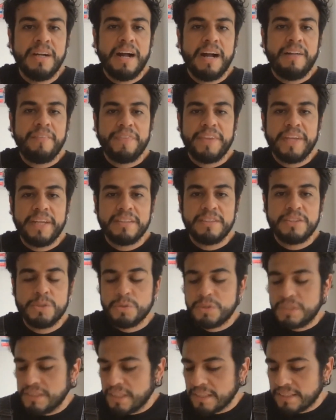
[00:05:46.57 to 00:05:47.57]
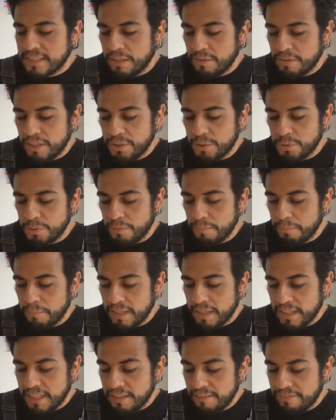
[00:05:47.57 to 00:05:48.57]
and then you see the town and you don't
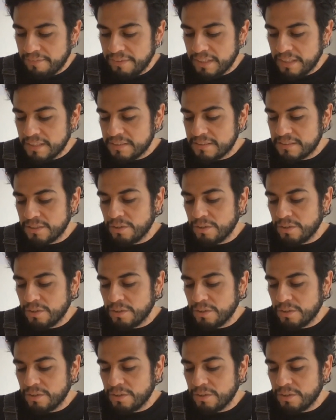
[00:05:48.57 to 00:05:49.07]
believe it.